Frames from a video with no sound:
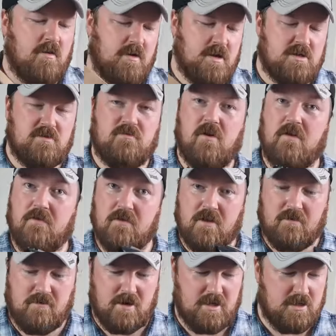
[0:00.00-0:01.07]
and it's a rifle
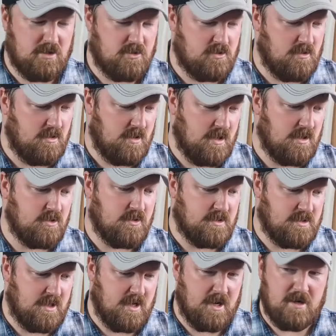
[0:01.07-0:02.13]
they're really
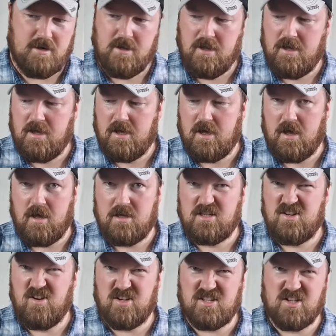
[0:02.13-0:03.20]
interested in,
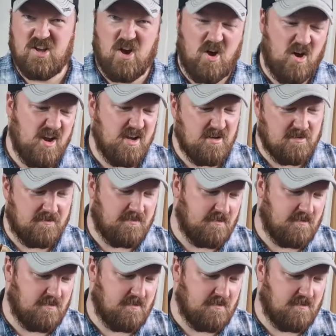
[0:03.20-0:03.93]
it's nice to kind of